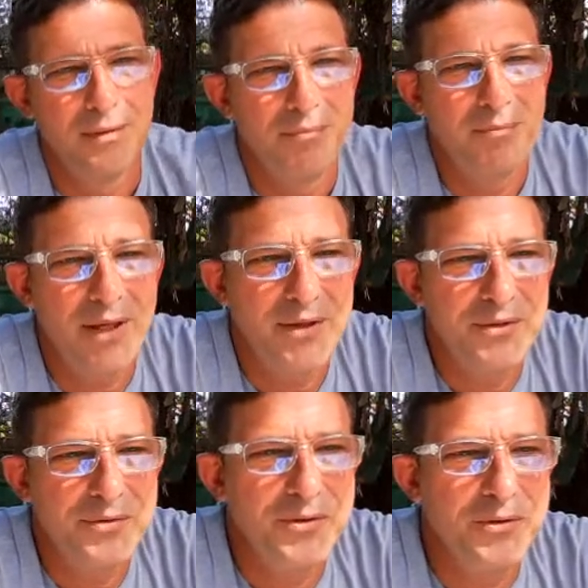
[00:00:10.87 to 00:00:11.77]
my
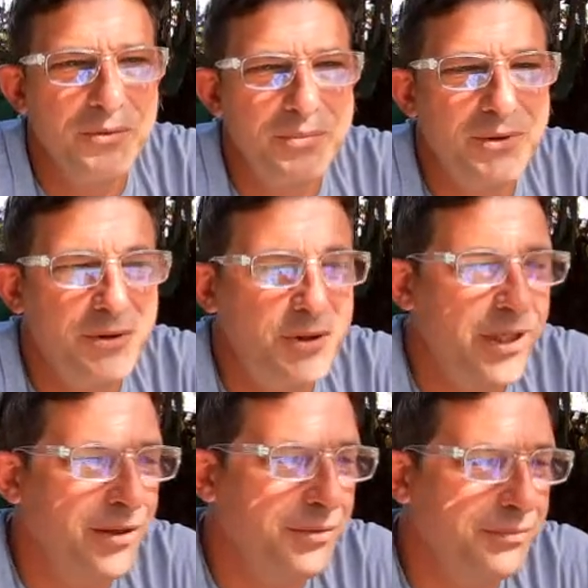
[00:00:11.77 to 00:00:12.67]
YouTube
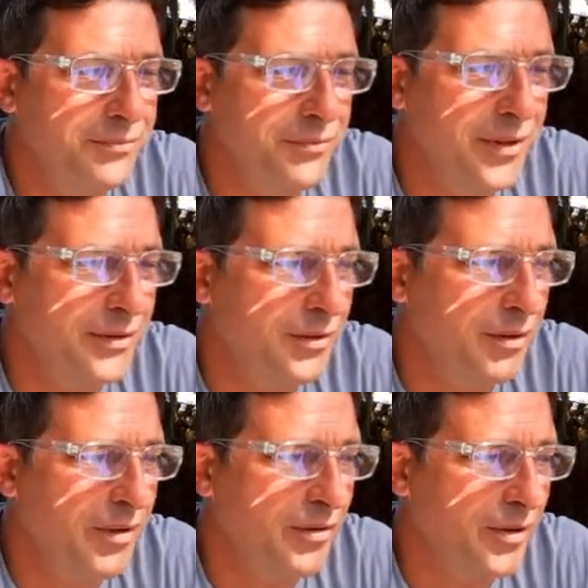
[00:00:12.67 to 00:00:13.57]
channel where I
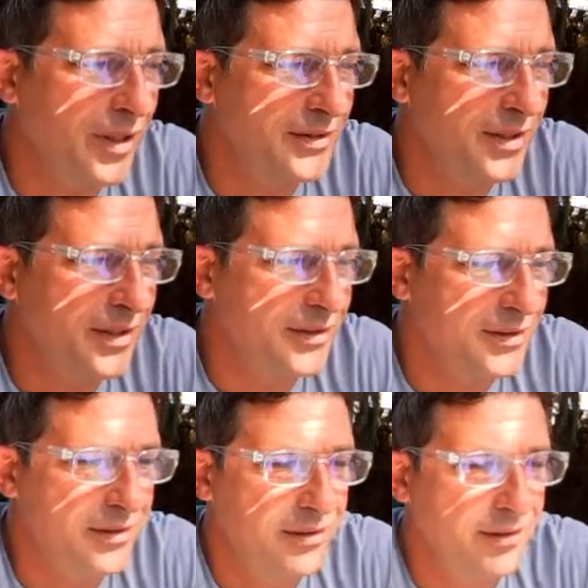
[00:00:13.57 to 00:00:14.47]
talk about all kinds of
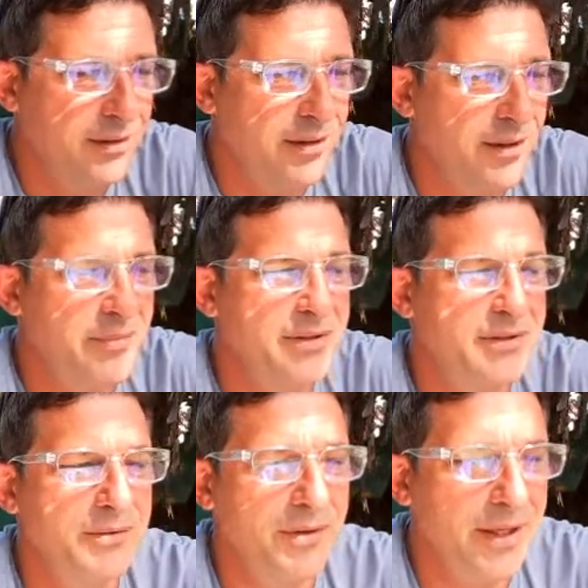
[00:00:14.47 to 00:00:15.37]
things that I'm
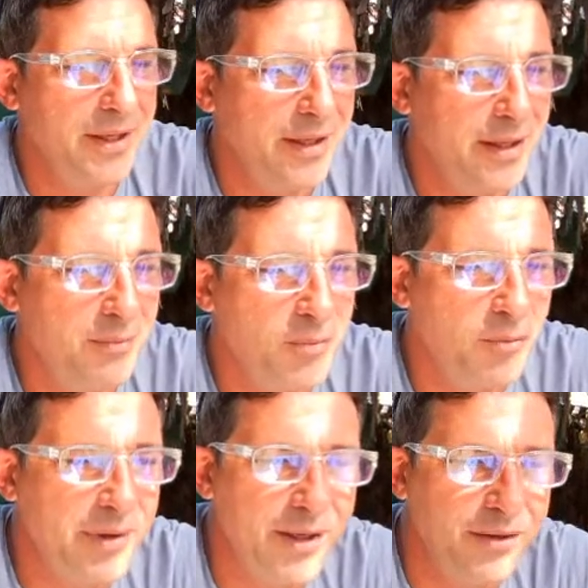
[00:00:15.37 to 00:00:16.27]
into, like edible
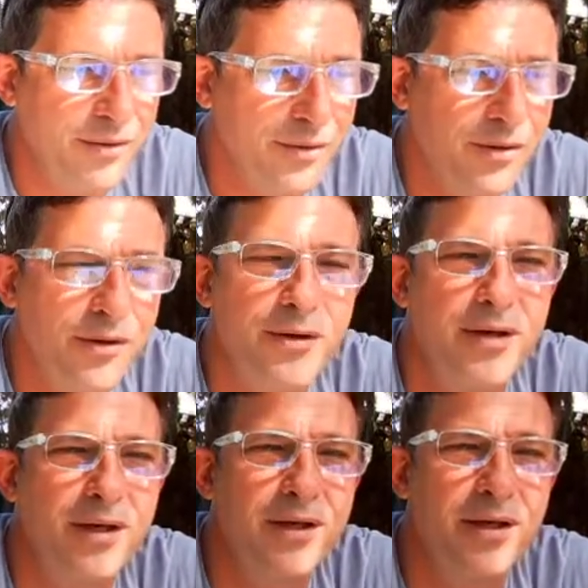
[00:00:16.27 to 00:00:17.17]
backyard
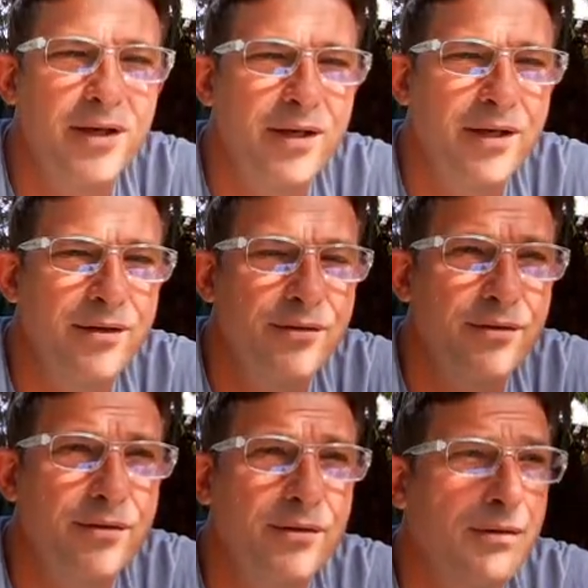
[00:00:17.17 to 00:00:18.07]
gardening and
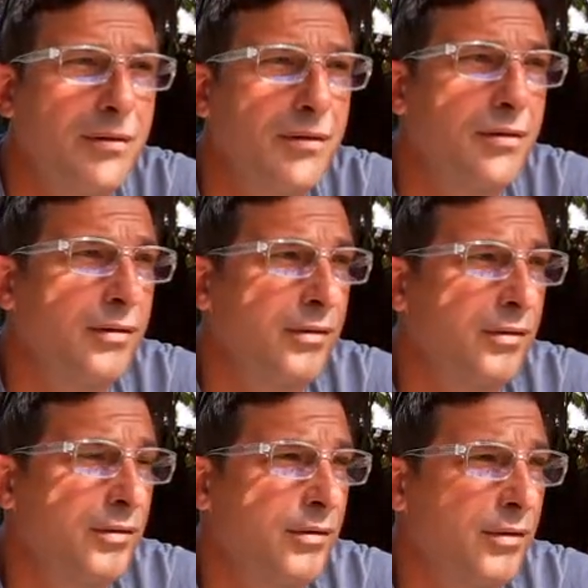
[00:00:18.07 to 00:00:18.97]

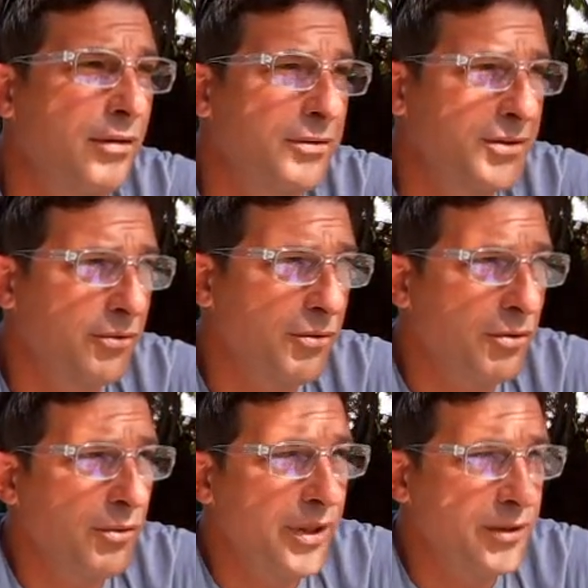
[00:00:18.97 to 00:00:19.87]
also
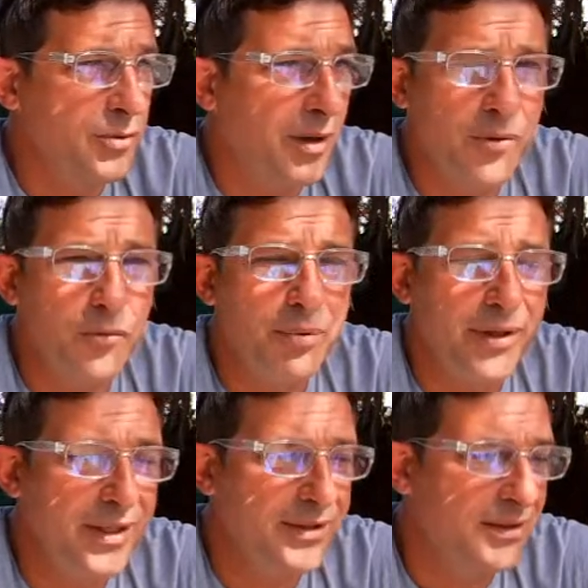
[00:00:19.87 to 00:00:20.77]
growing tropical
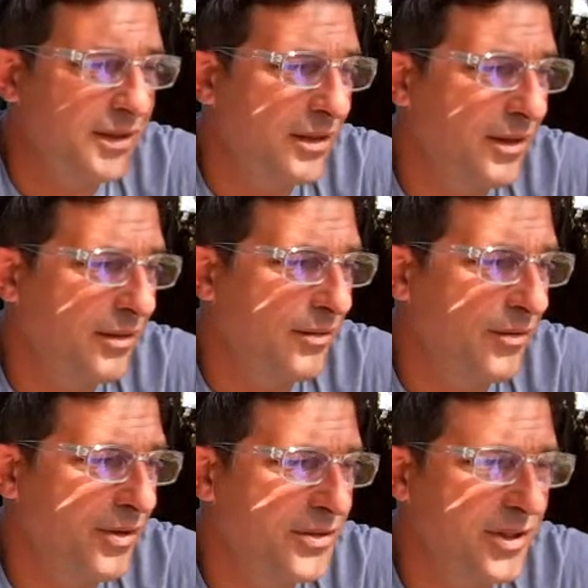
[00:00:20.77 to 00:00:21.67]
plants and the,
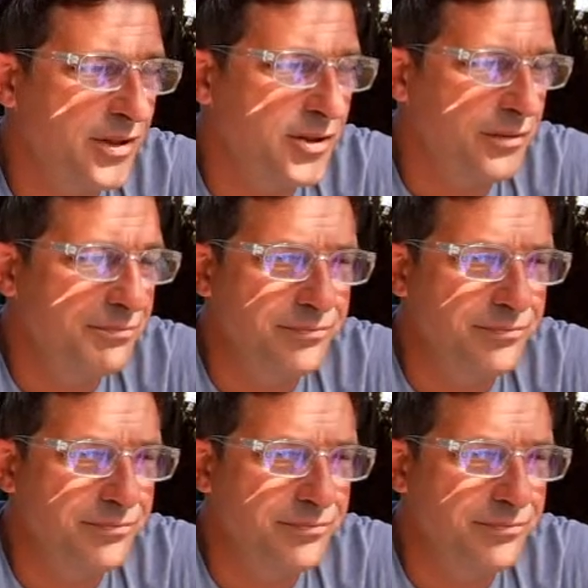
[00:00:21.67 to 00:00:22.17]
the such.